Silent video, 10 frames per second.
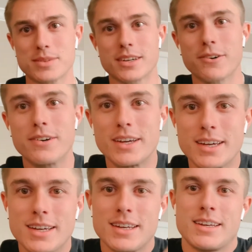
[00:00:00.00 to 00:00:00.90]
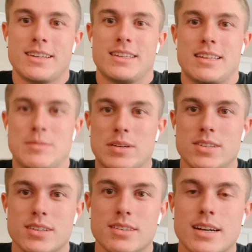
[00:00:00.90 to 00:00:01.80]
so let me
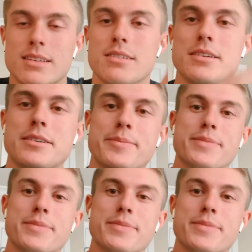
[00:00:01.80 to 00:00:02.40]
adjust that some.